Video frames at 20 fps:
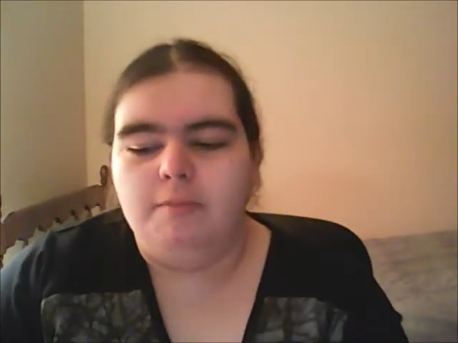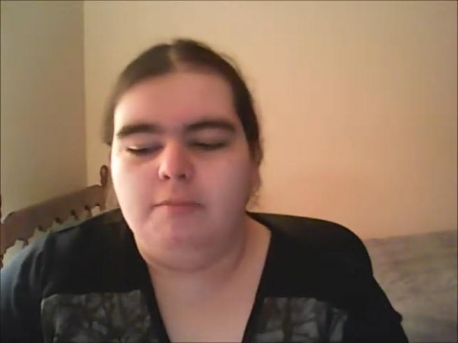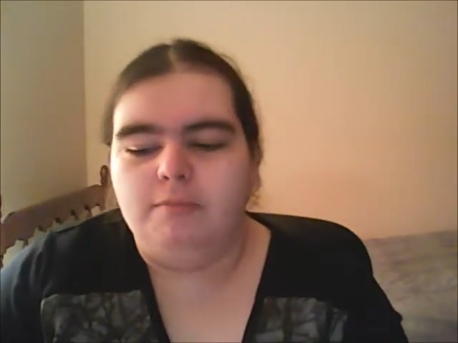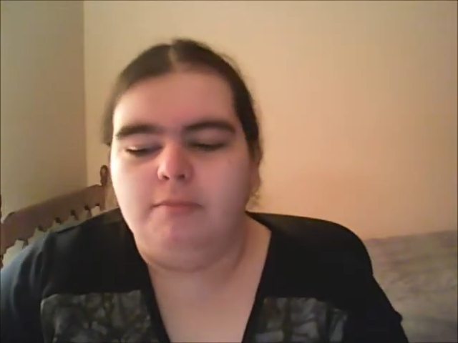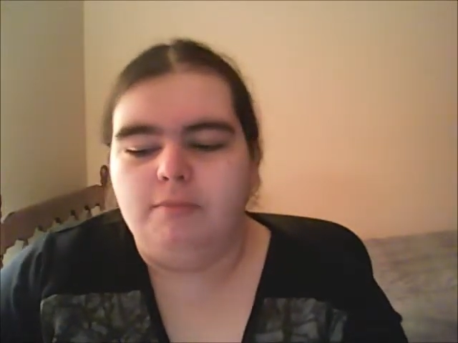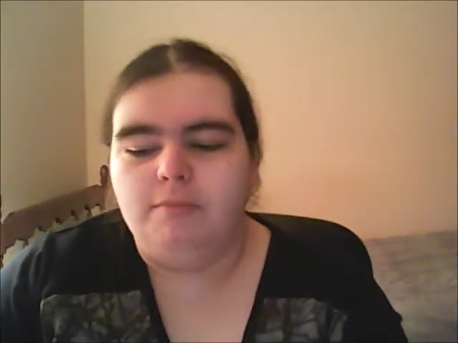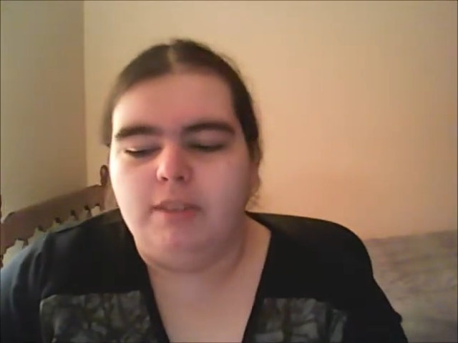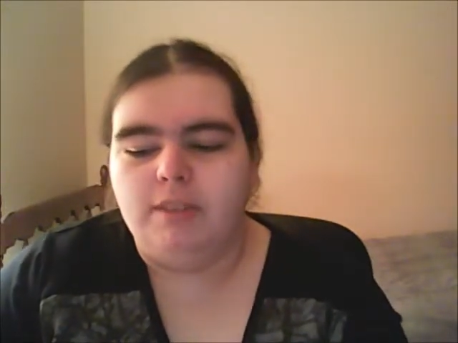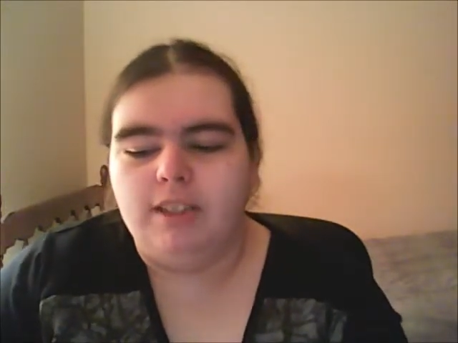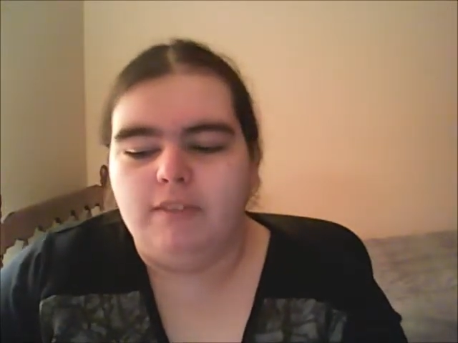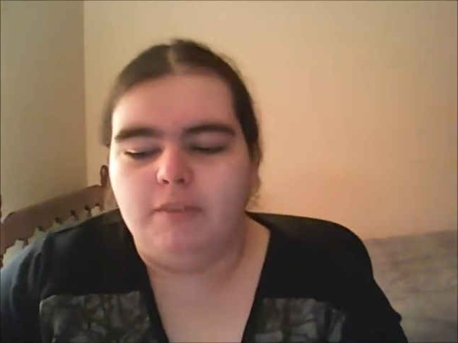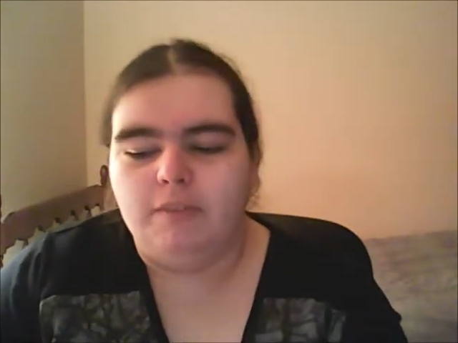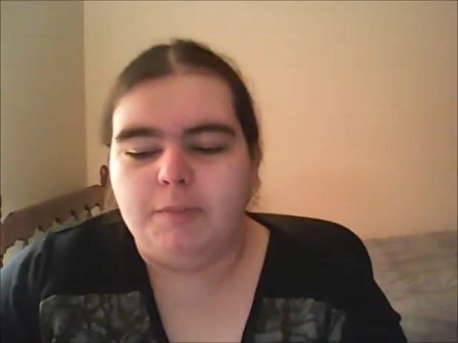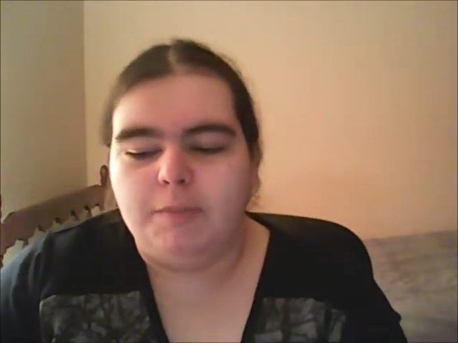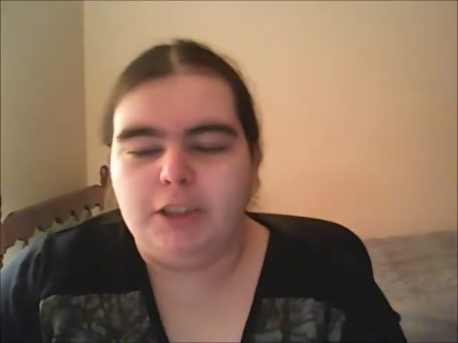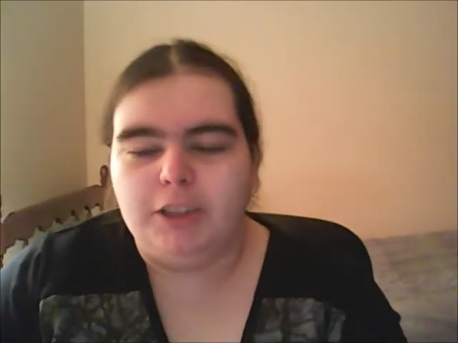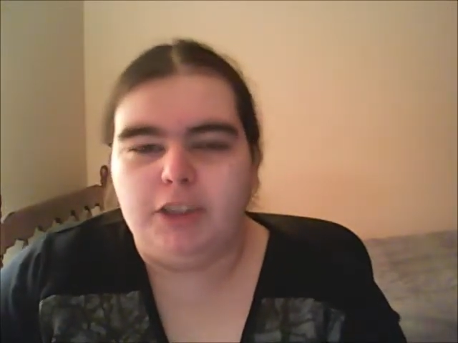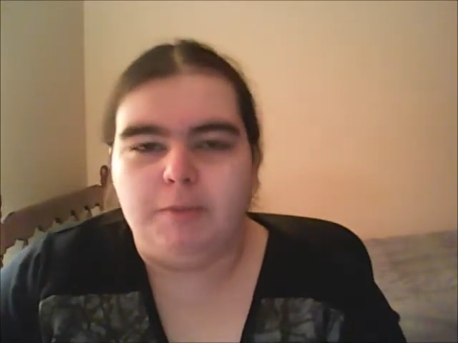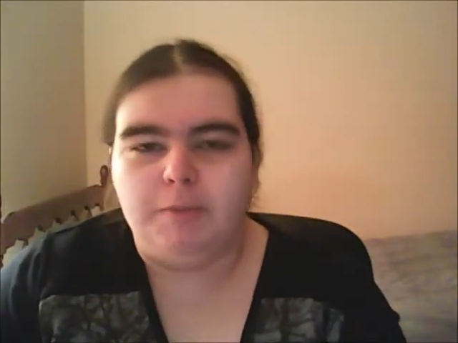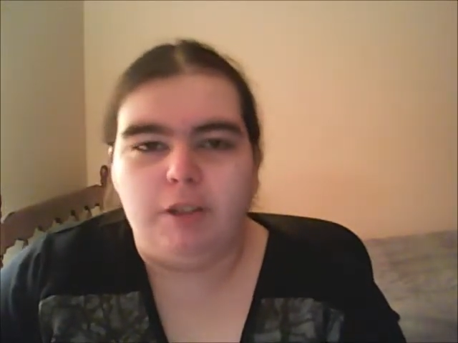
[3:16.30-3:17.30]
with
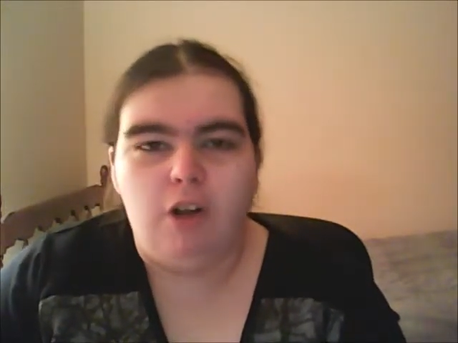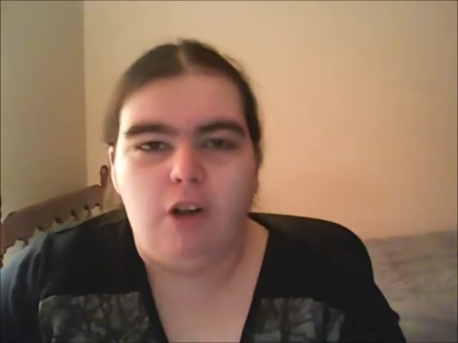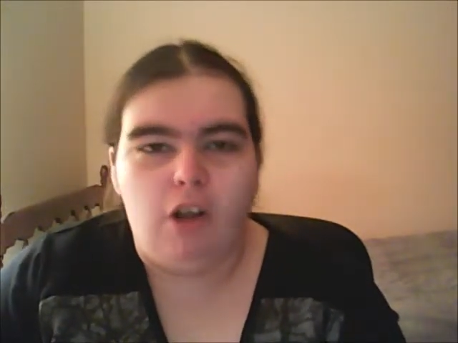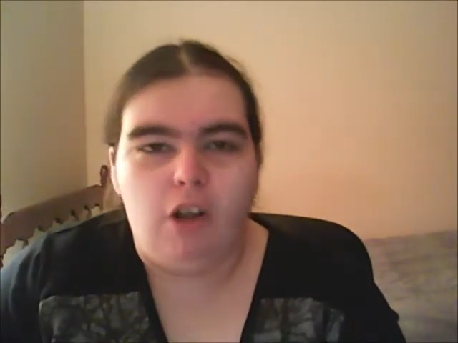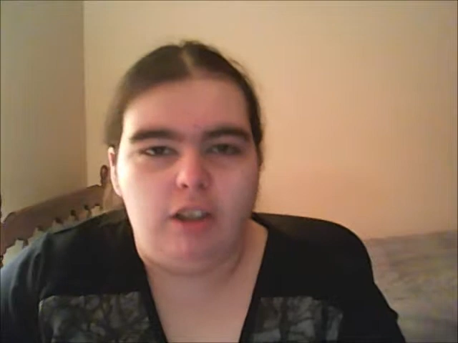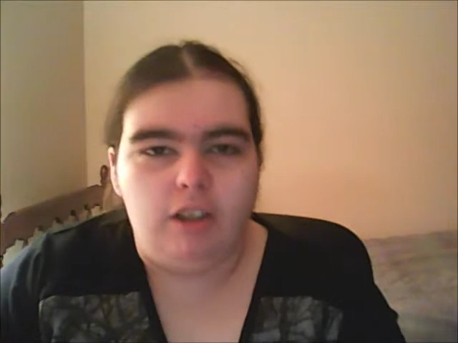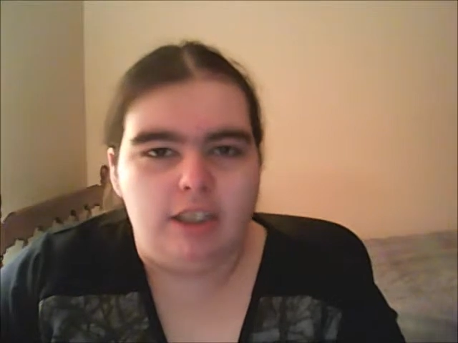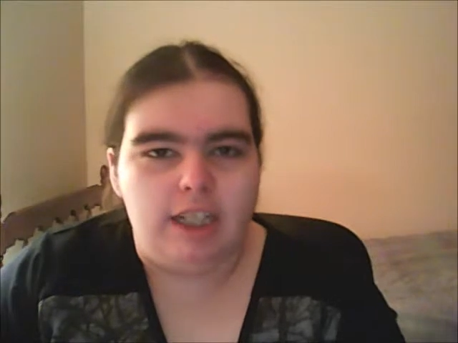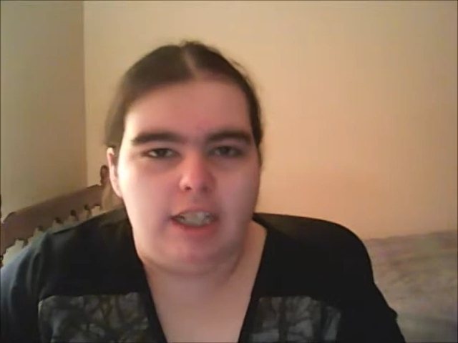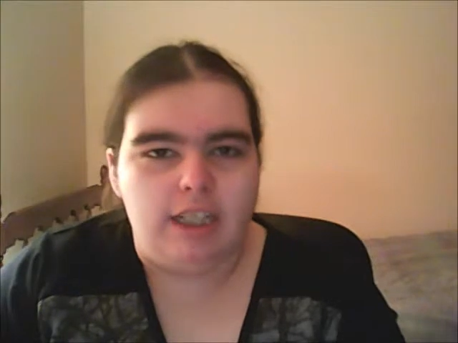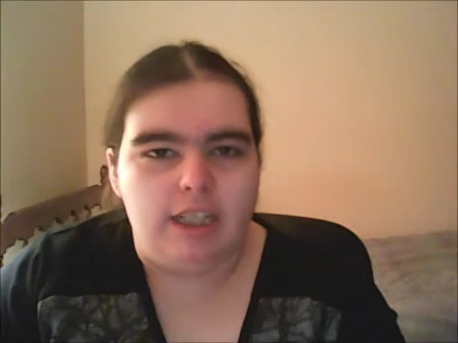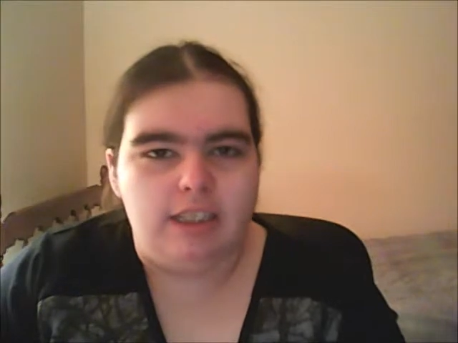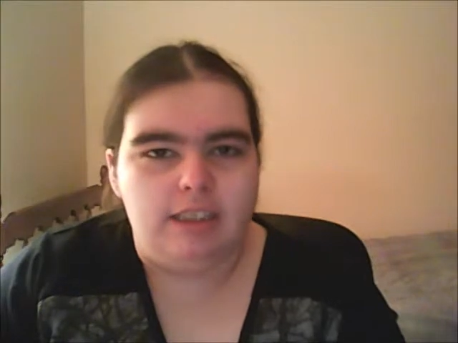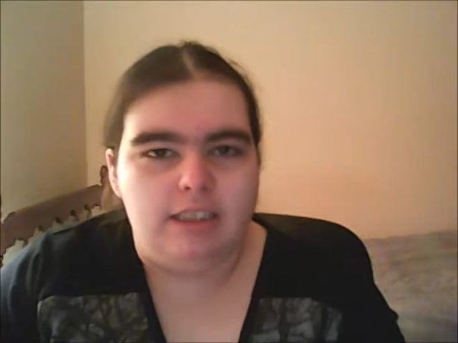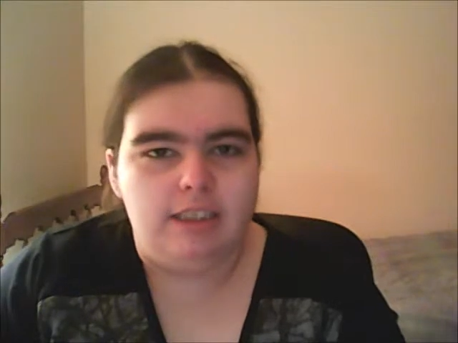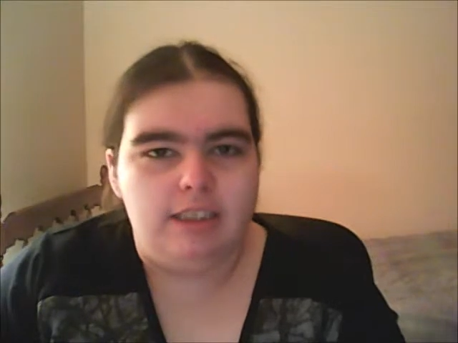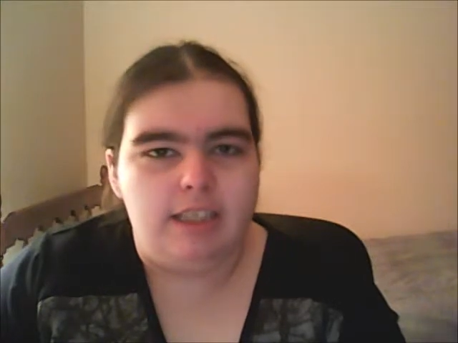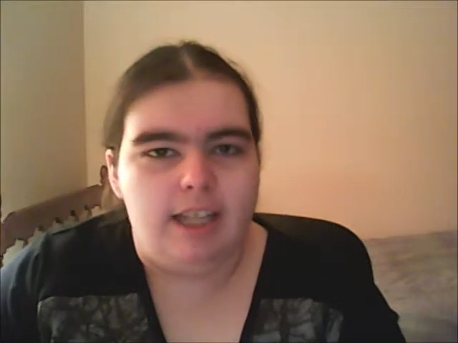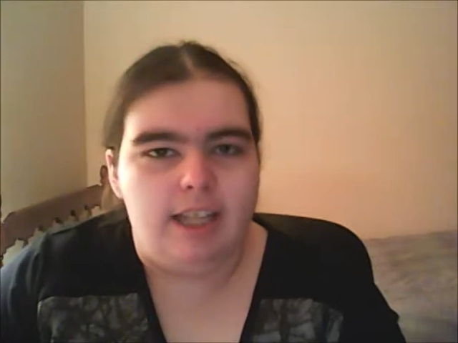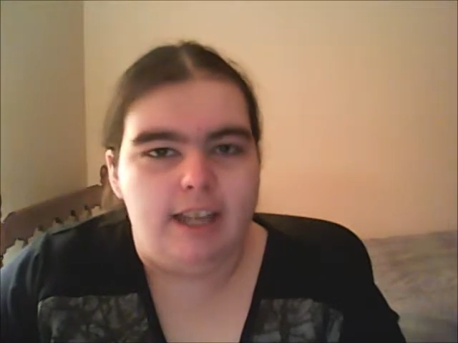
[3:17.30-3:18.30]
information about
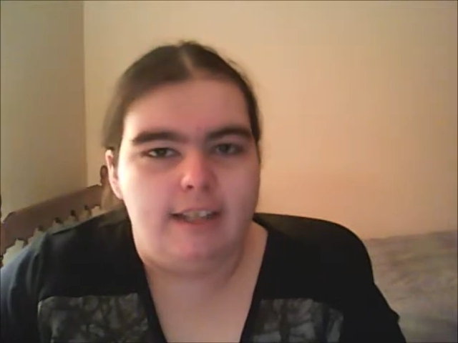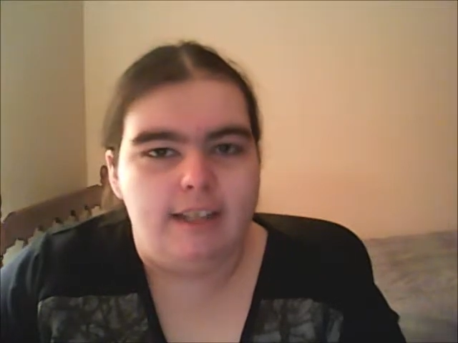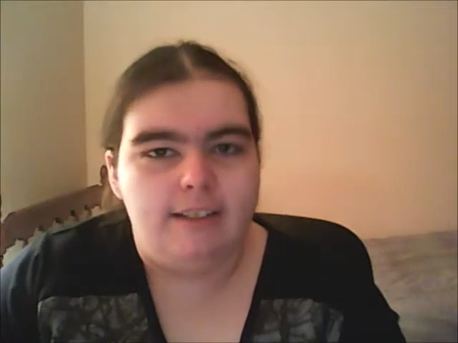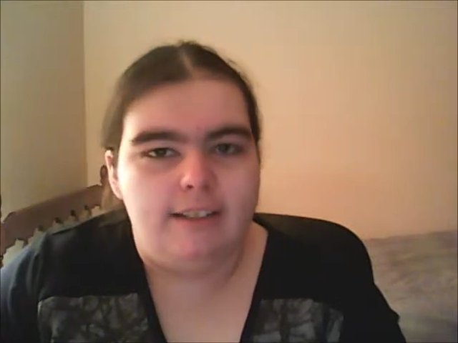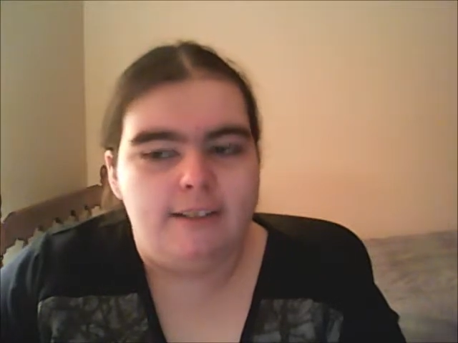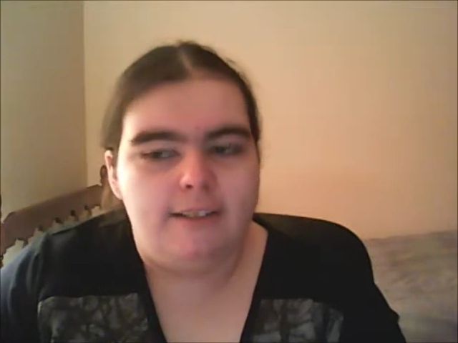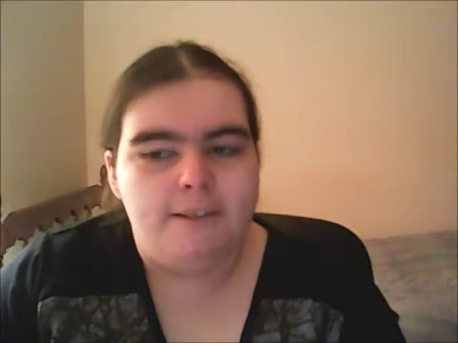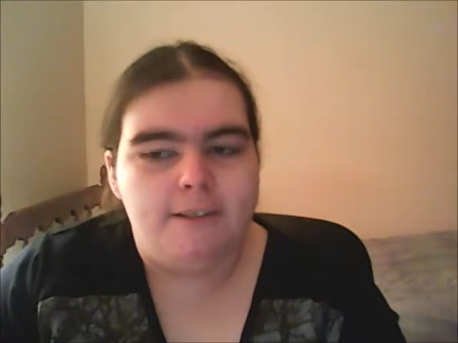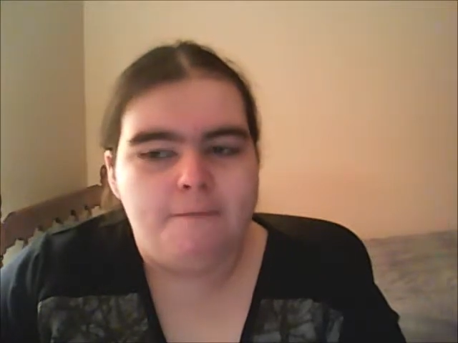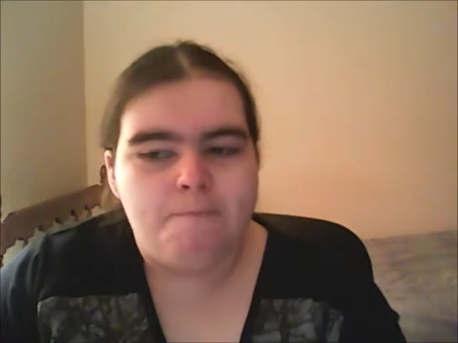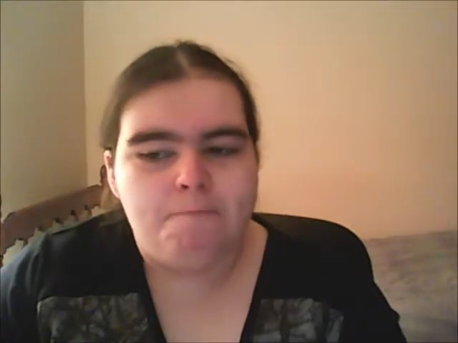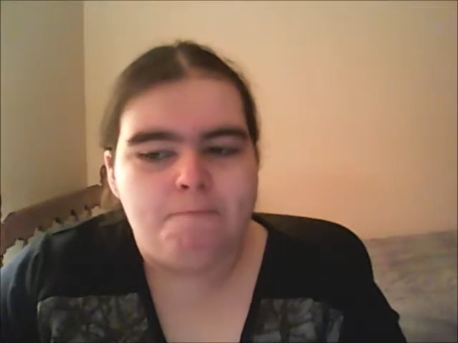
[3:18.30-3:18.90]
holidays and